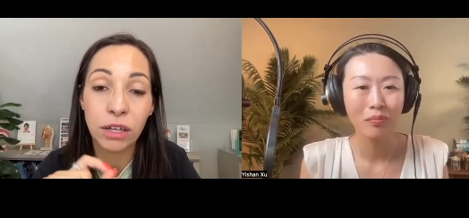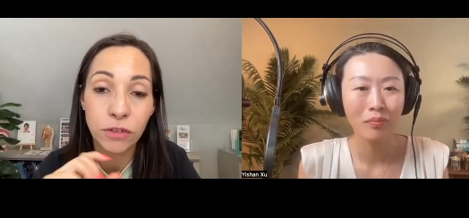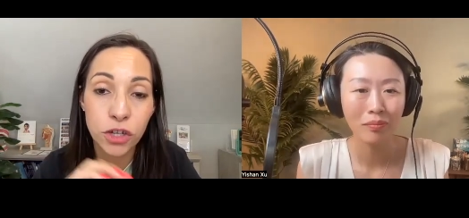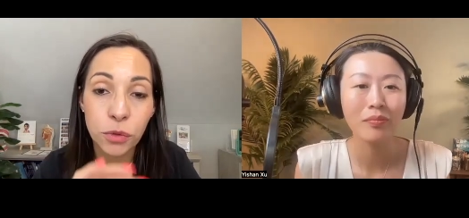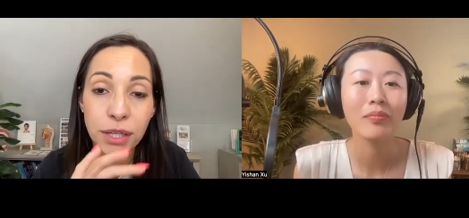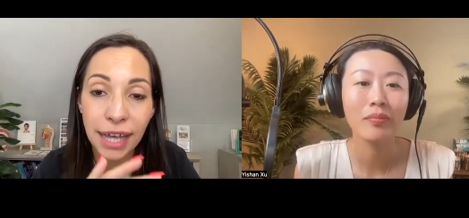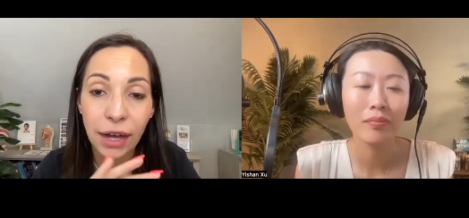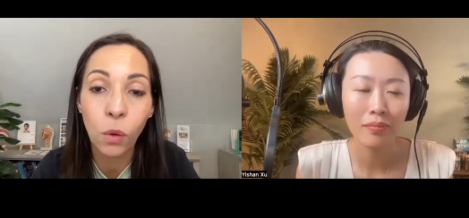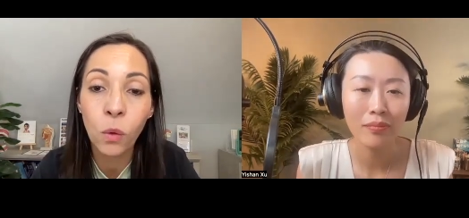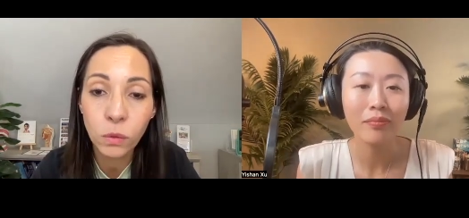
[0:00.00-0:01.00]
Speaker 1: If you're doing that
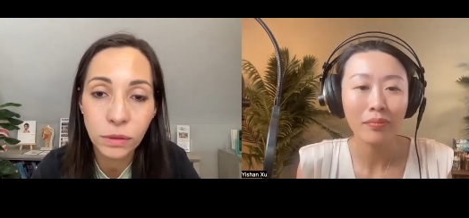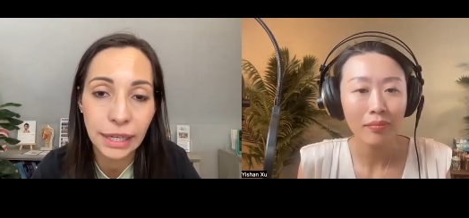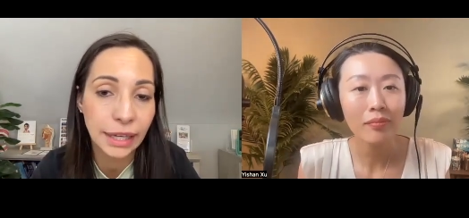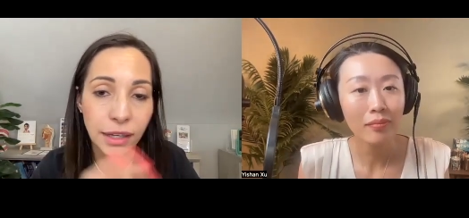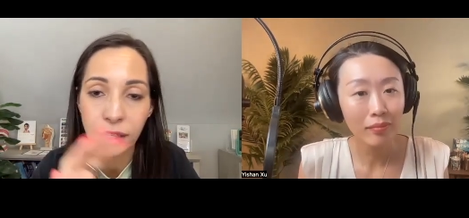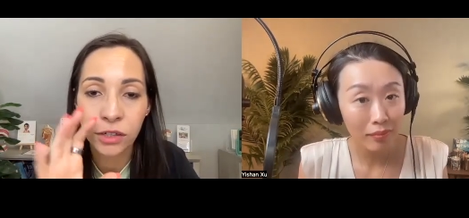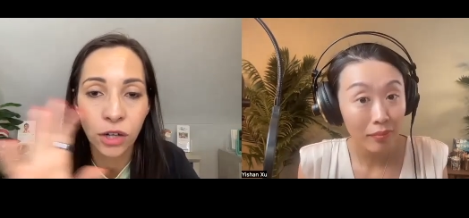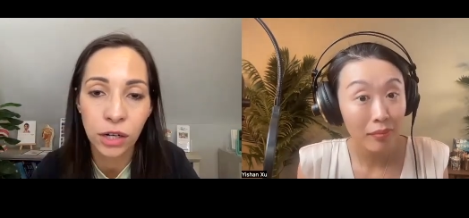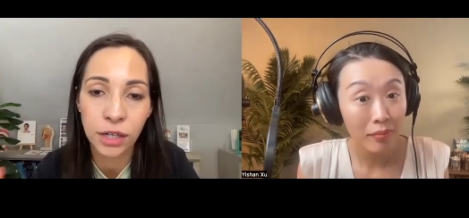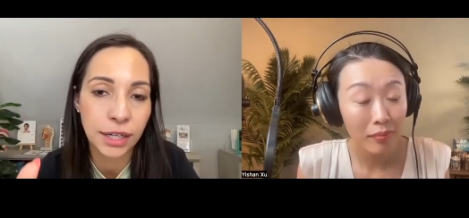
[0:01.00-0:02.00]
only, you're
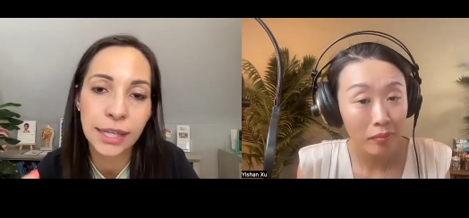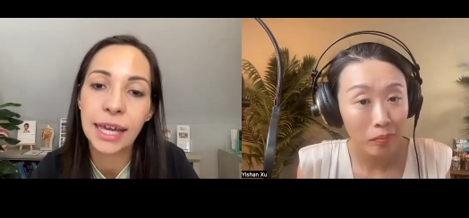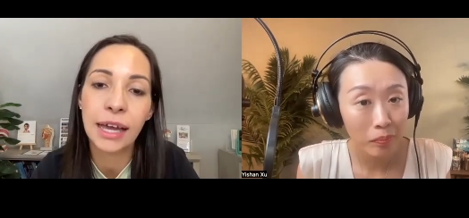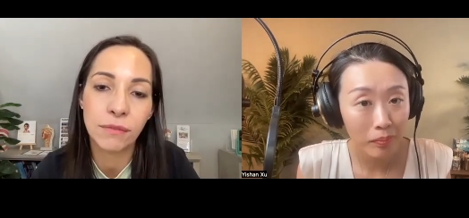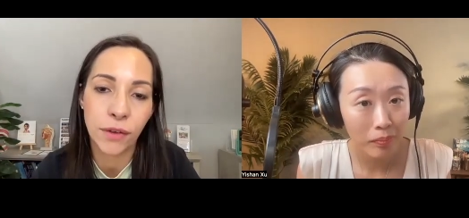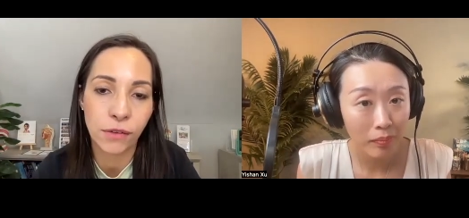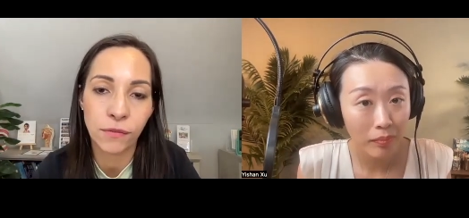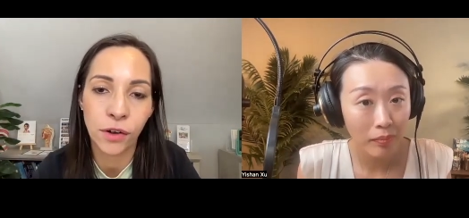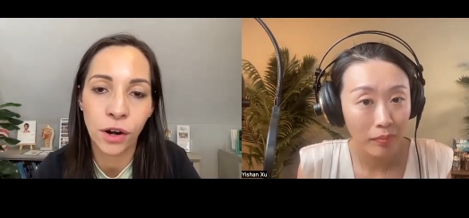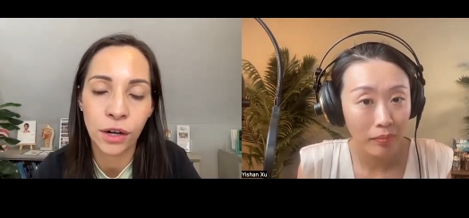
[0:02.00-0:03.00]
not gonna get very
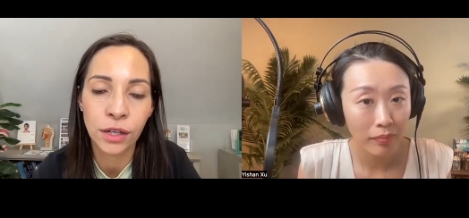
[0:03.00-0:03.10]
far